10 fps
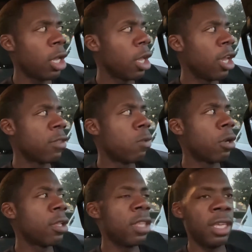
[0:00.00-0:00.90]
as one
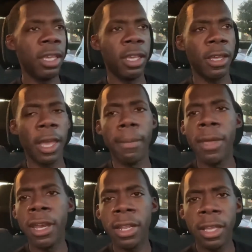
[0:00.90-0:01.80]
of the
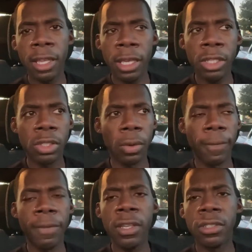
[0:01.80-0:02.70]
amenities or
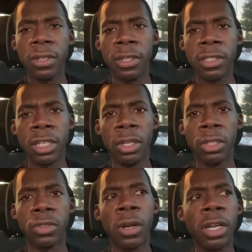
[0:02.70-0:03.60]
features in their
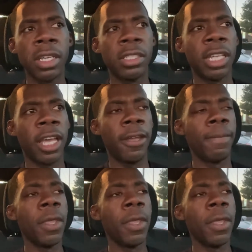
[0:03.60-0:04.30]
truck is that